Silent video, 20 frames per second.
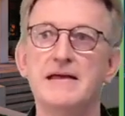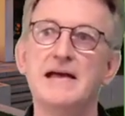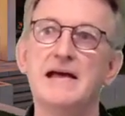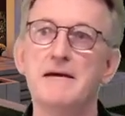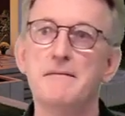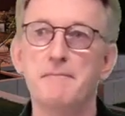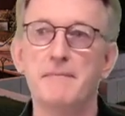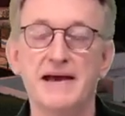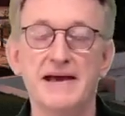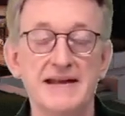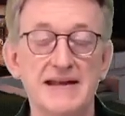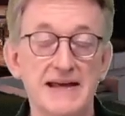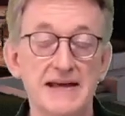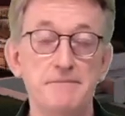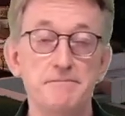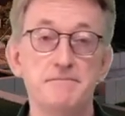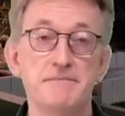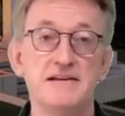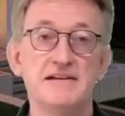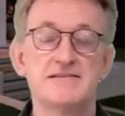my
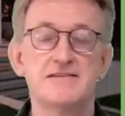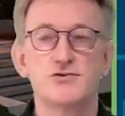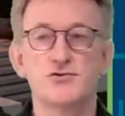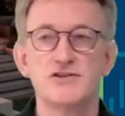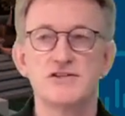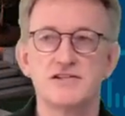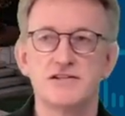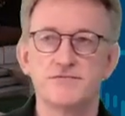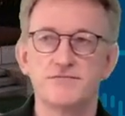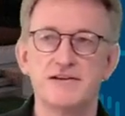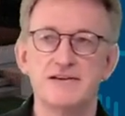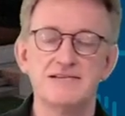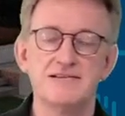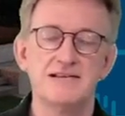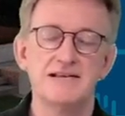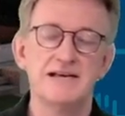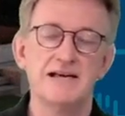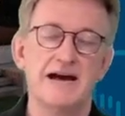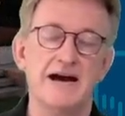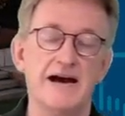name is Christoph
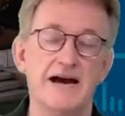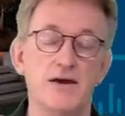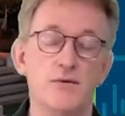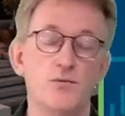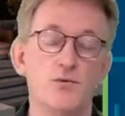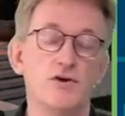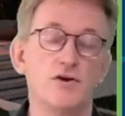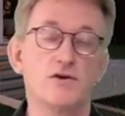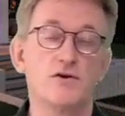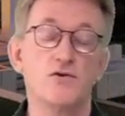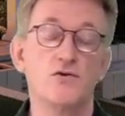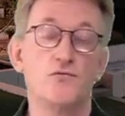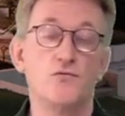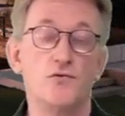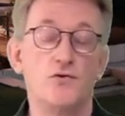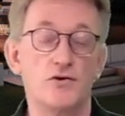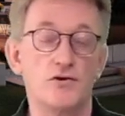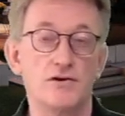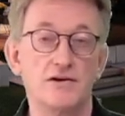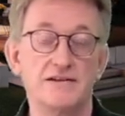Kindle. I work
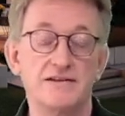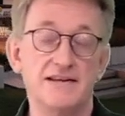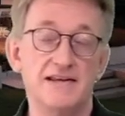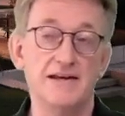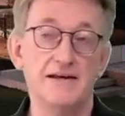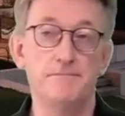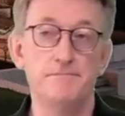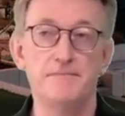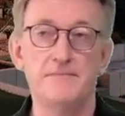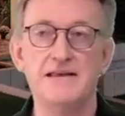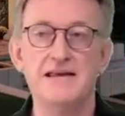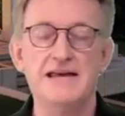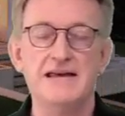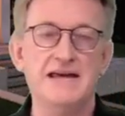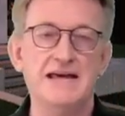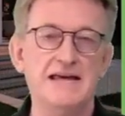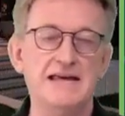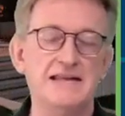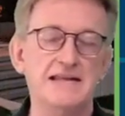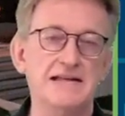for Theben
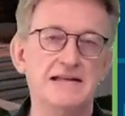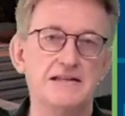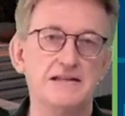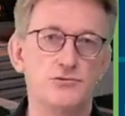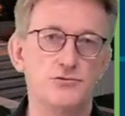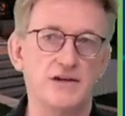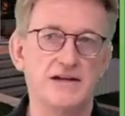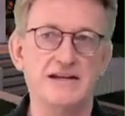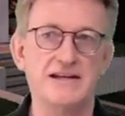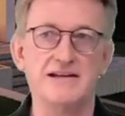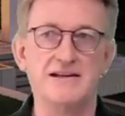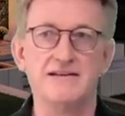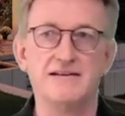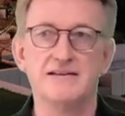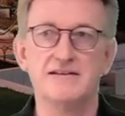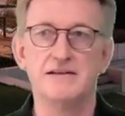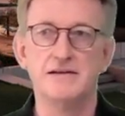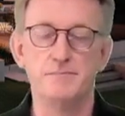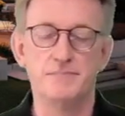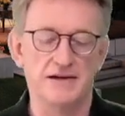in the training
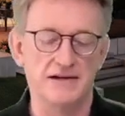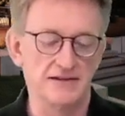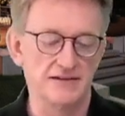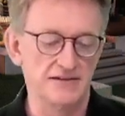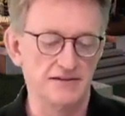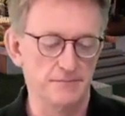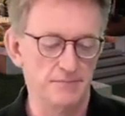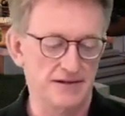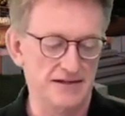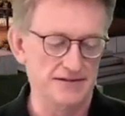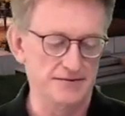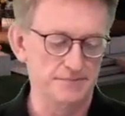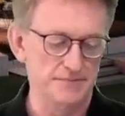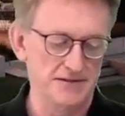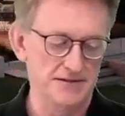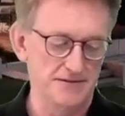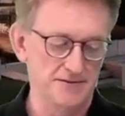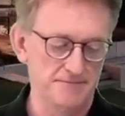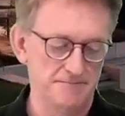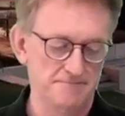department.